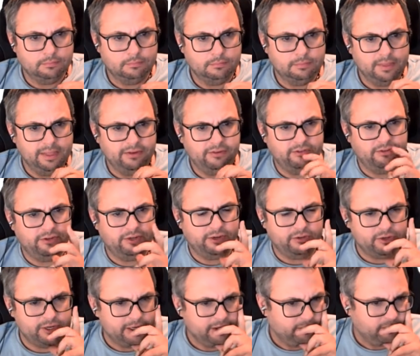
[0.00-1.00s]
This
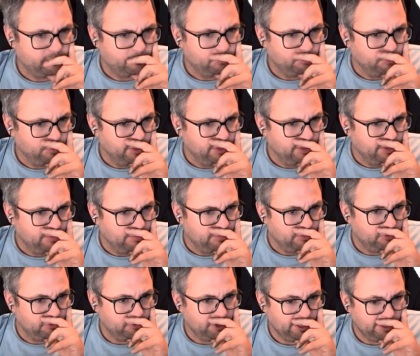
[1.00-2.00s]
digit is really
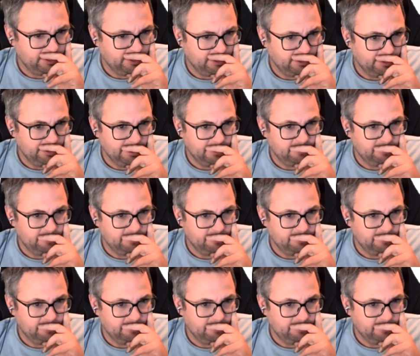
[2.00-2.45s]
restricted.